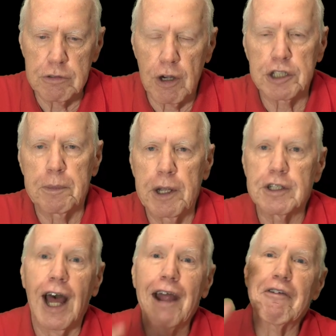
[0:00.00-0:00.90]
Roger
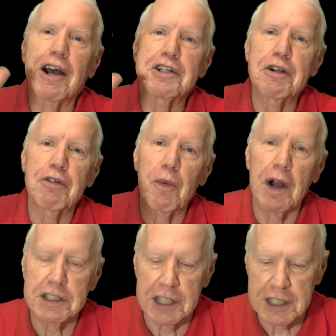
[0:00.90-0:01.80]
Peters. Hi, Roger, if you're
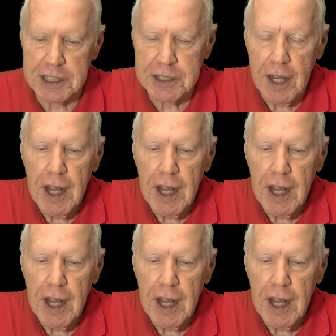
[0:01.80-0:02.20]
watching this.